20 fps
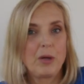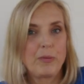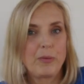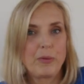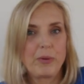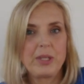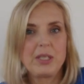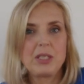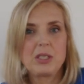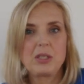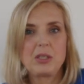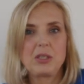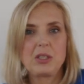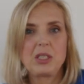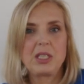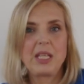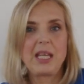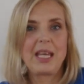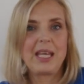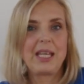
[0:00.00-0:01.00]
for
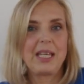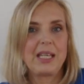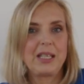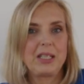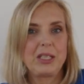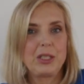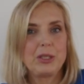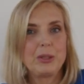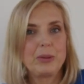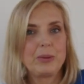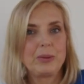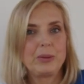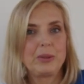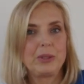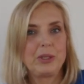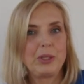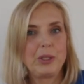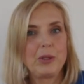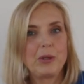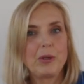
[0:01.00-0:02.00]
instance the
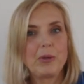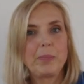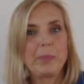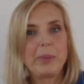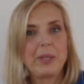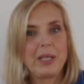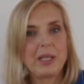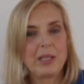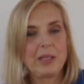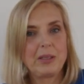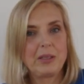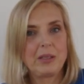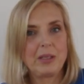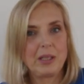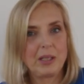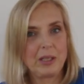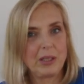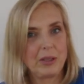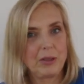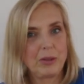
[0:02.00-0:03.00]
AAU, the
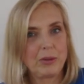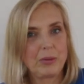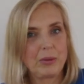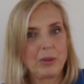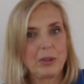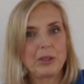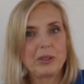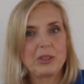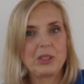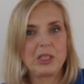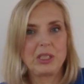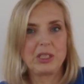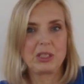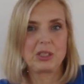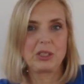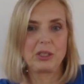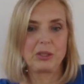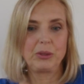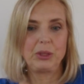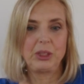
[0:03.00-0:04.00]
European Urology
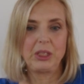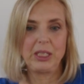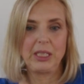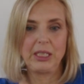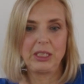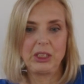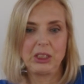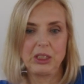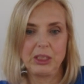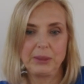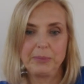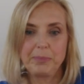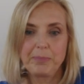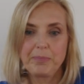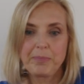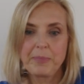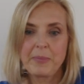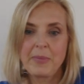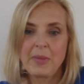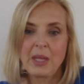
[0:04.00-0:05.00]

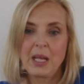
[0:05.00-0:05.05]
Association,